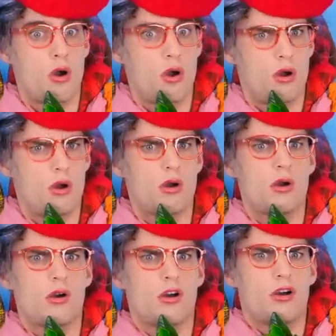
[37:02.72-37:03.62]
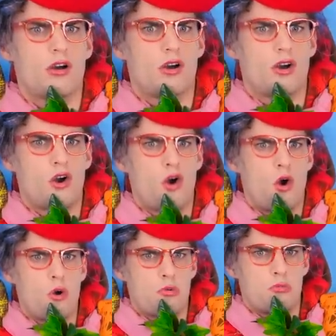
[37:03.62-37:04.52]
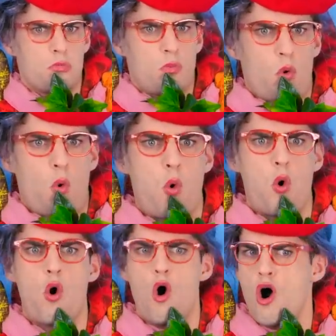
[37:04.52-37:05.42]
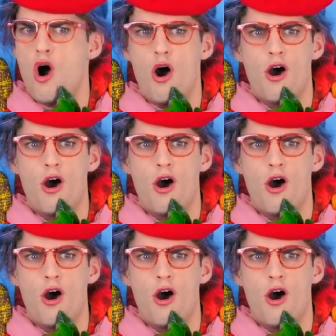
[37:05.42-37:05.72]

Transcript: Well, I think you're the winner! Those are very nice